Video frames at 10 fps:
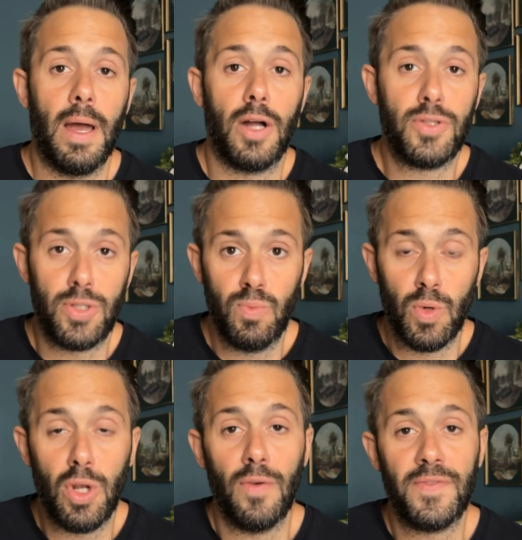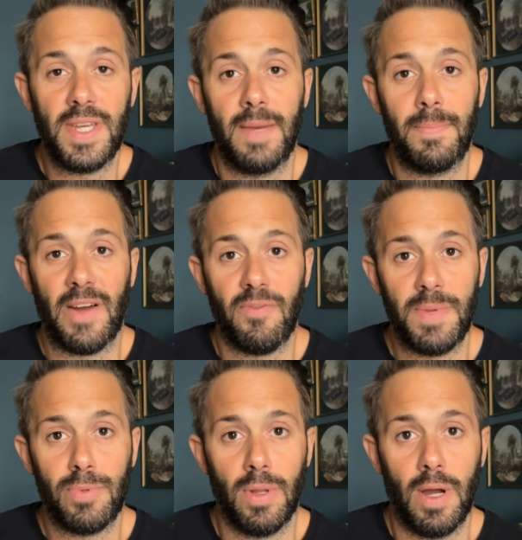I would love to hear back from
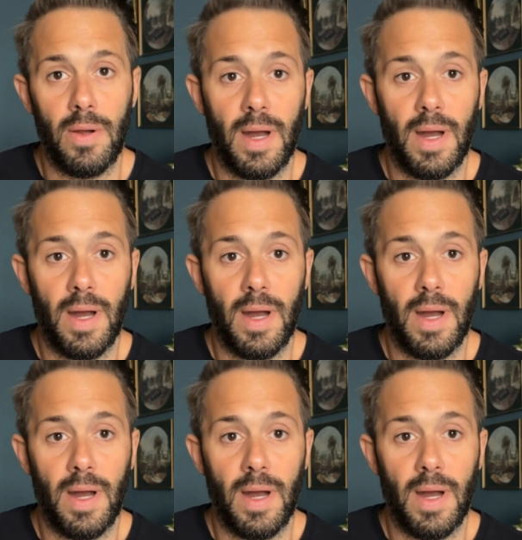people though,